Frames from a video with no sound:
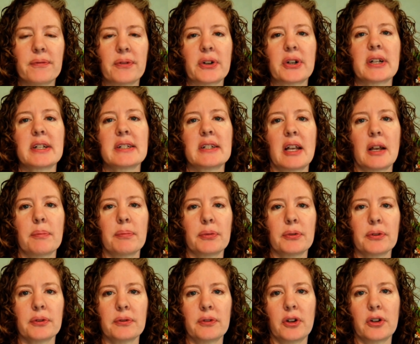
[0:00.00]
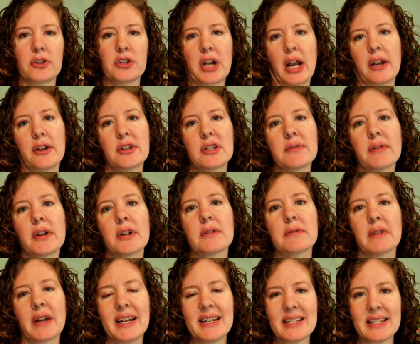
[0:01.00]
For example, your child's fight
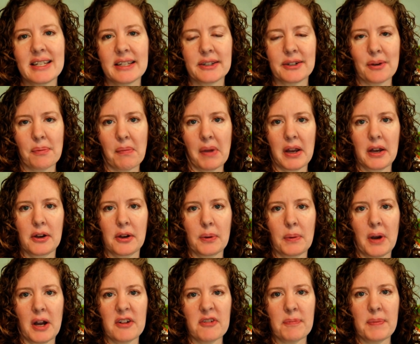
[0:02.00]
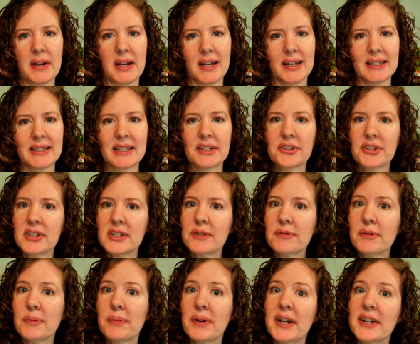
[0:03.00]
or flight system might go off because there's a
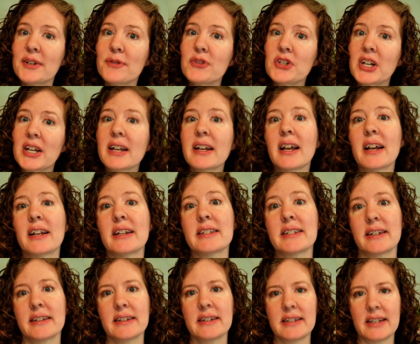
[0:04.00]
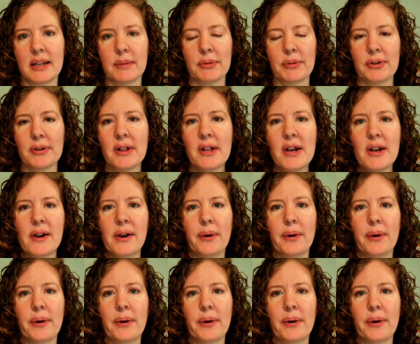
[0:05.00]
different brand of chicken nuggets on the table,